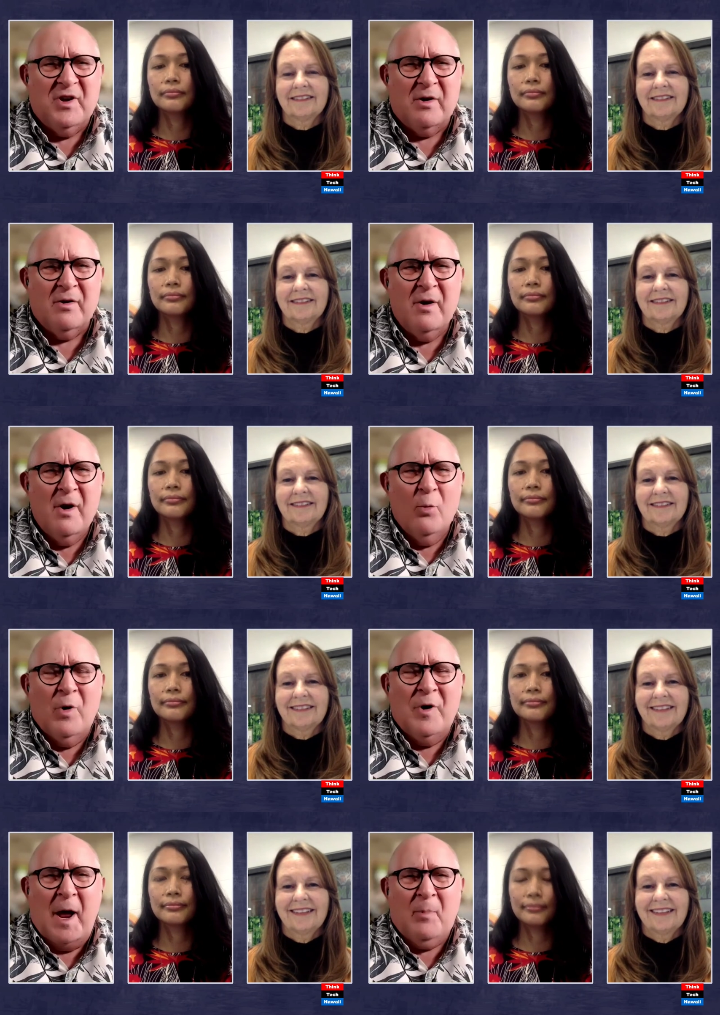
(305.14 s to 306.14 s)
Speaker 1: center?
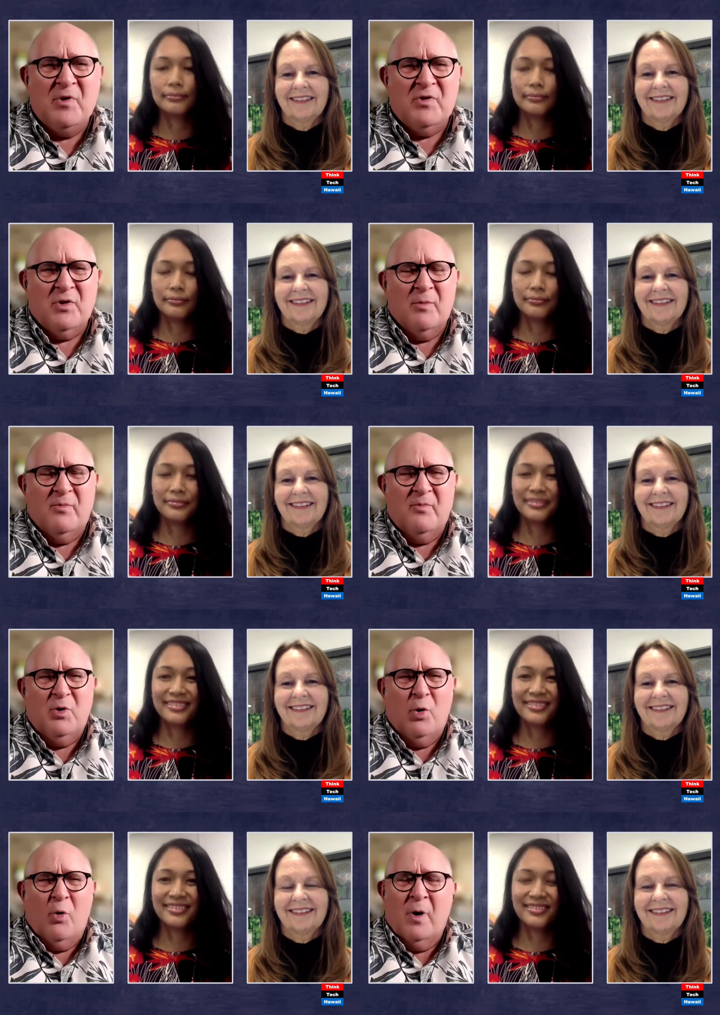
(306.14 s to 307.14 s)
What happens, uh,
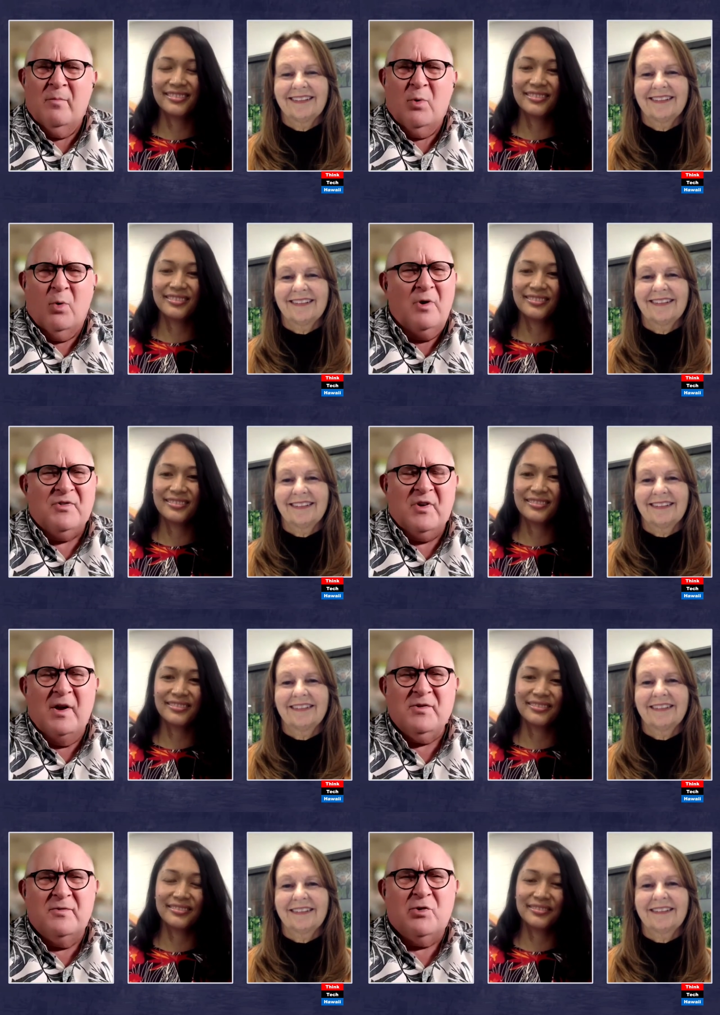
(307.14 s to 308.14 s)
you know, on all
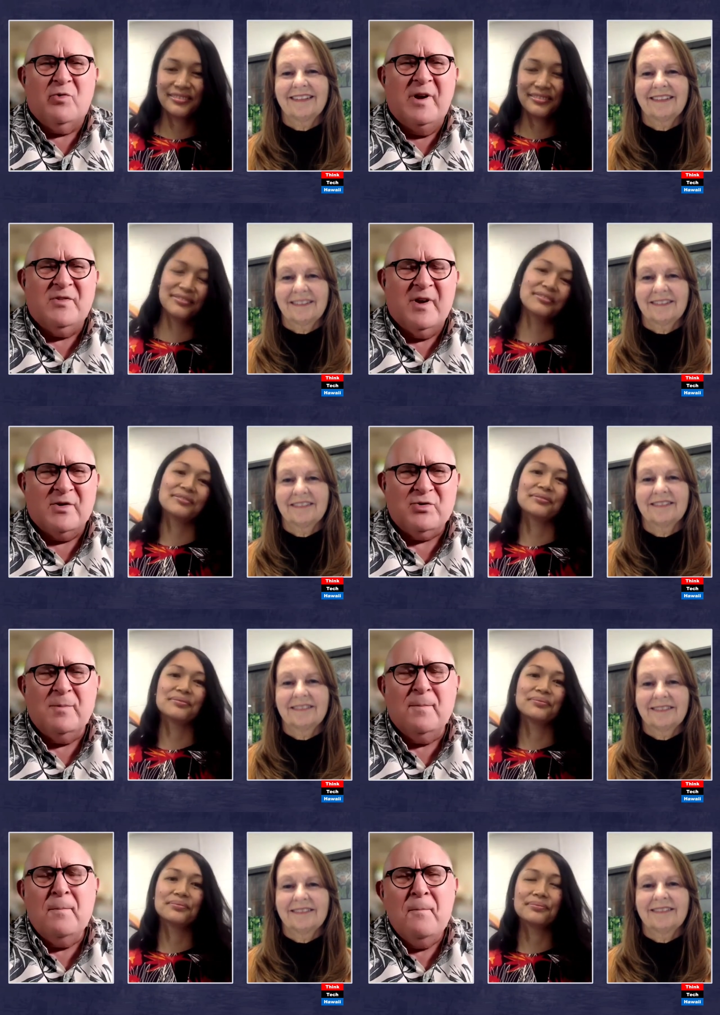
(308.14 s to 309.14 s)
sides of the
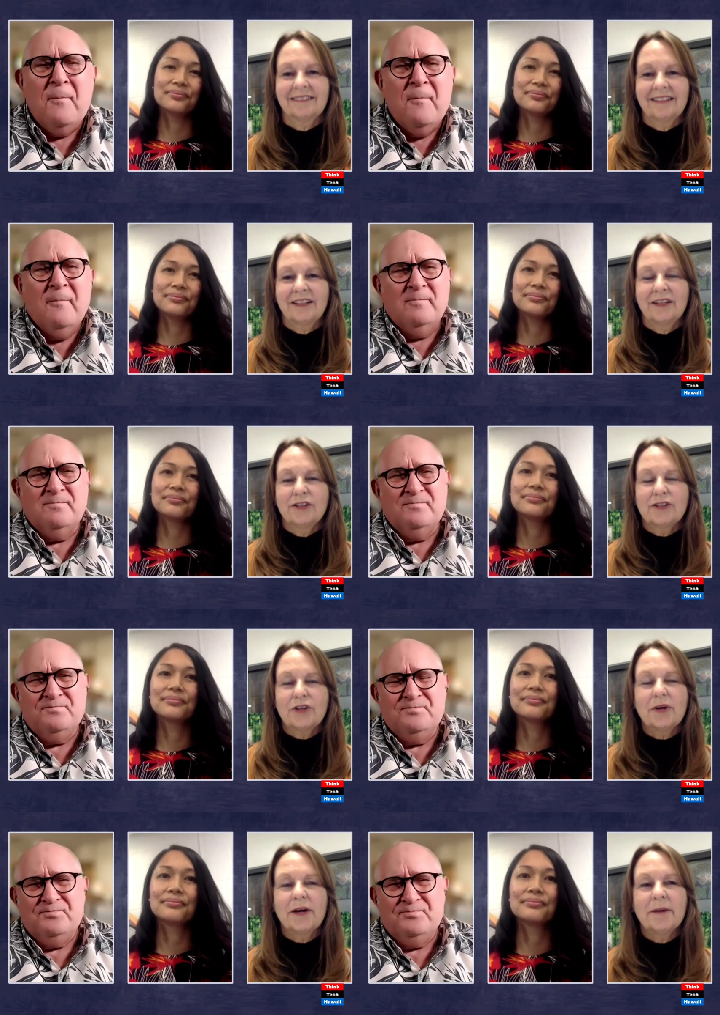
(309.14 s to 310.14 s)
transaction?
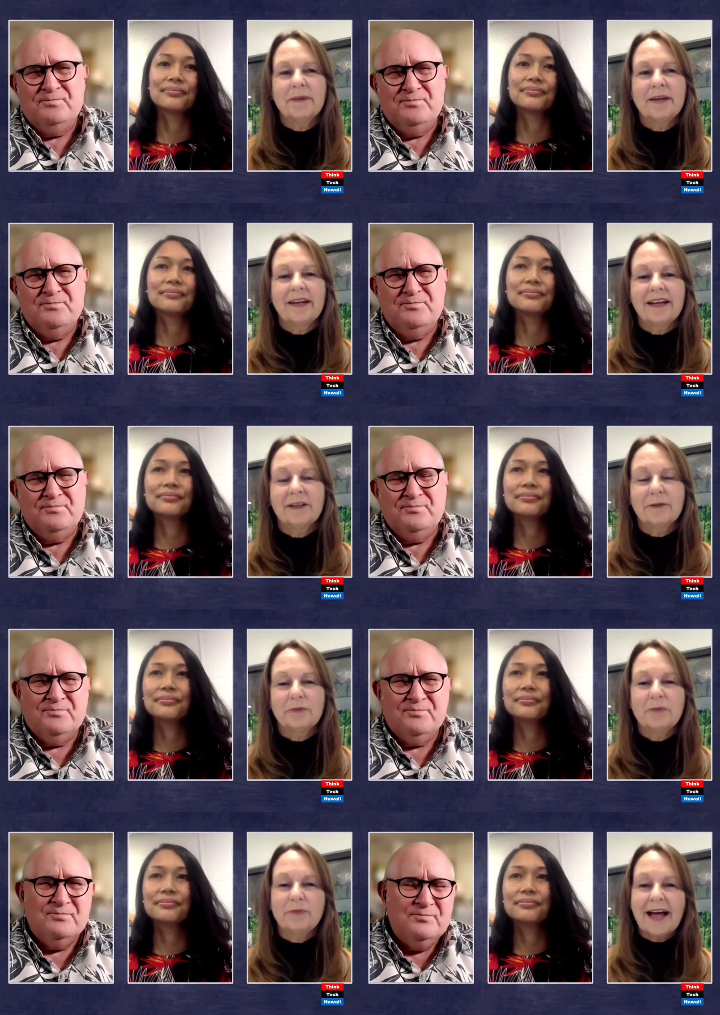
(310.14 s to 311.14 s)
Speaker 2: So, um,
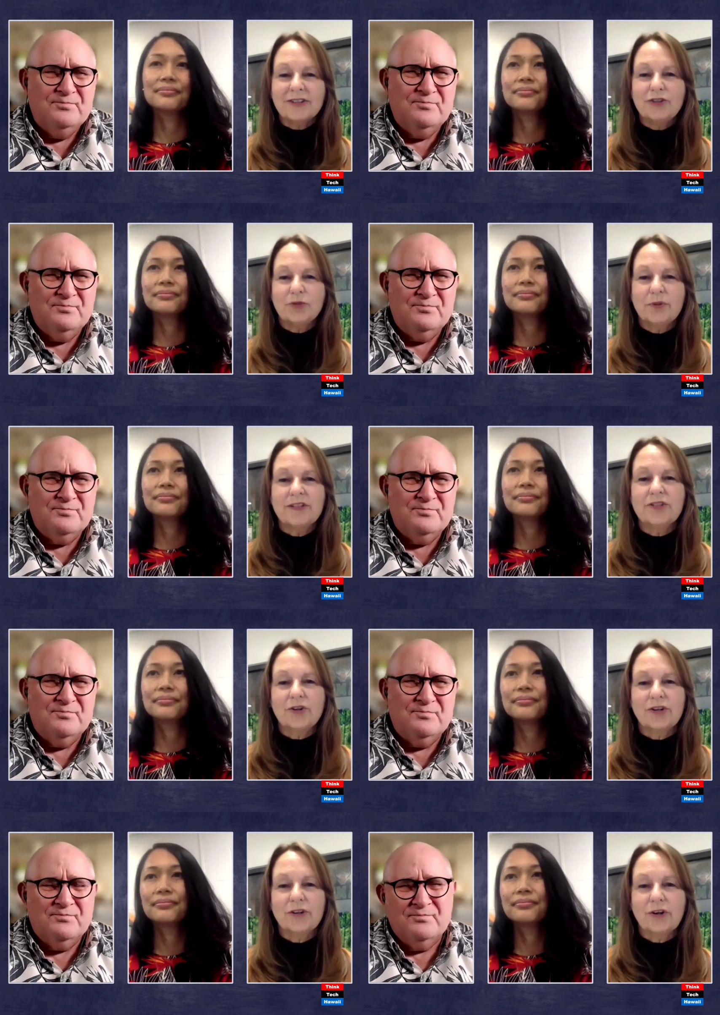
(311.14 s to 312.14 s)
uh, last year we
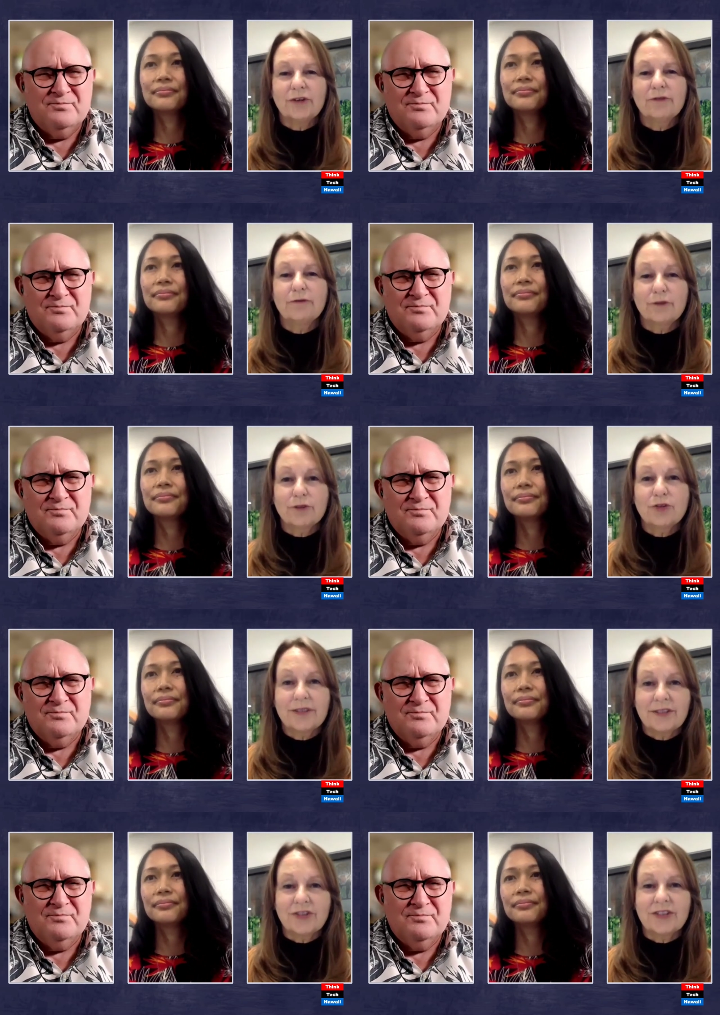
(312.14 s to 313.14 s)
started our first
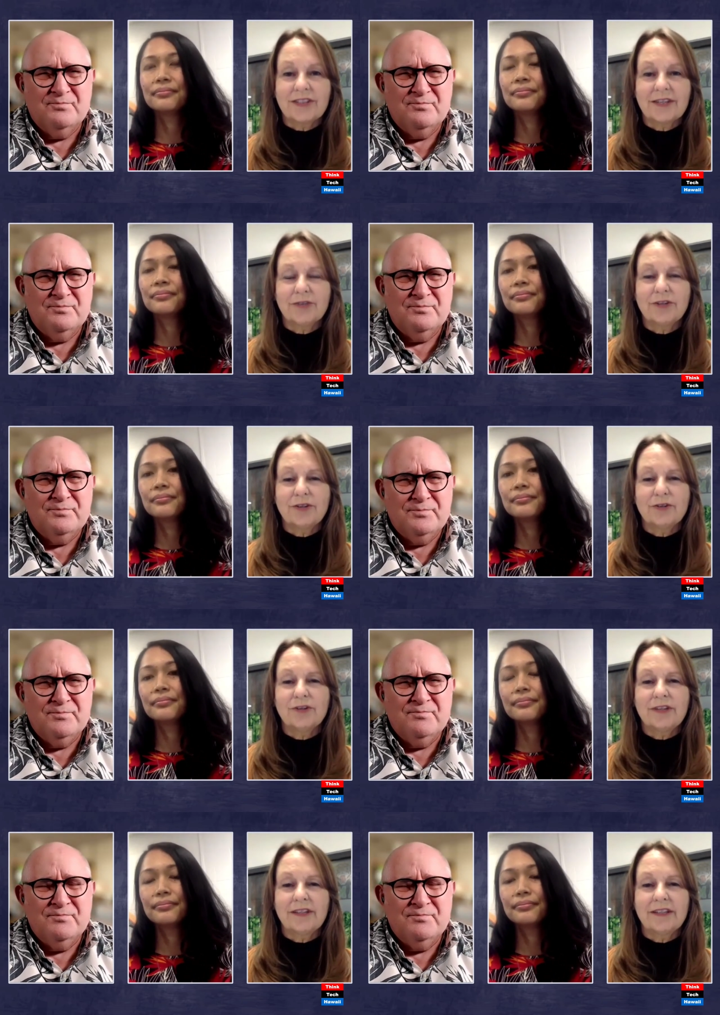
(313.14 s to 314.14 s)
transition center
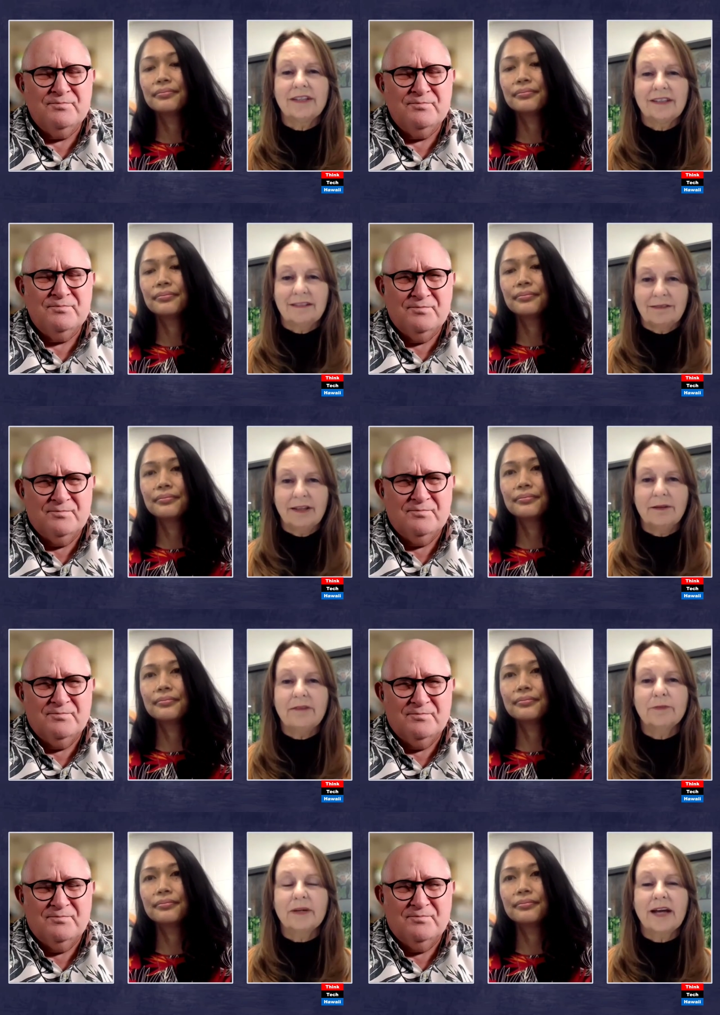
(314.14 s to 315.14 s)
here in uh,
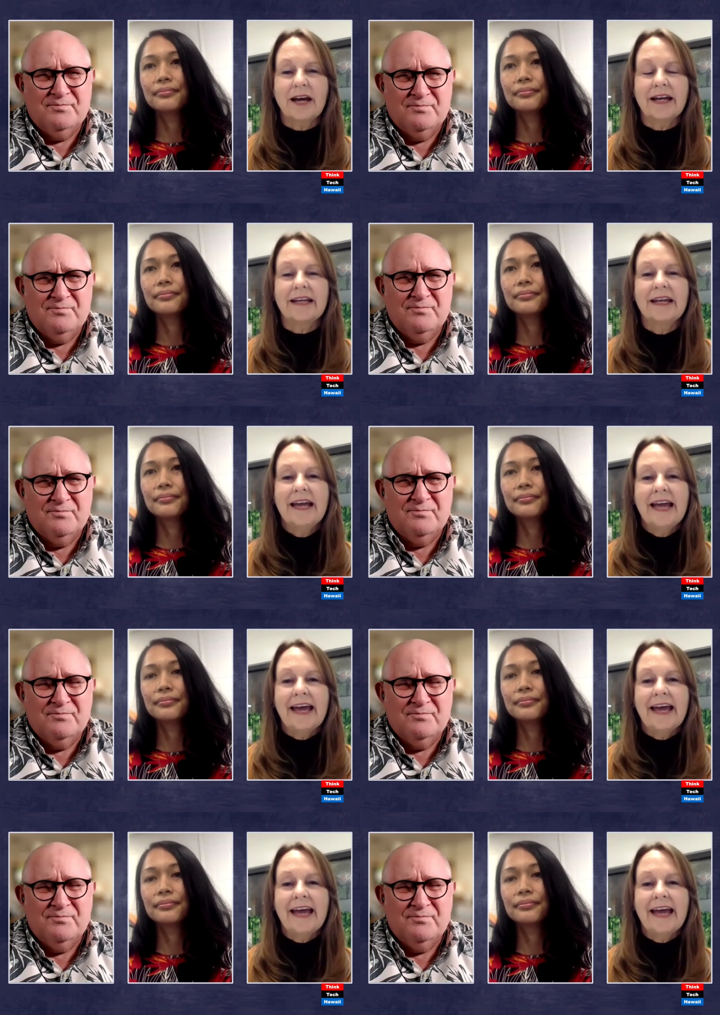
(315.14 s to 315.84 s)
Ewa Makai.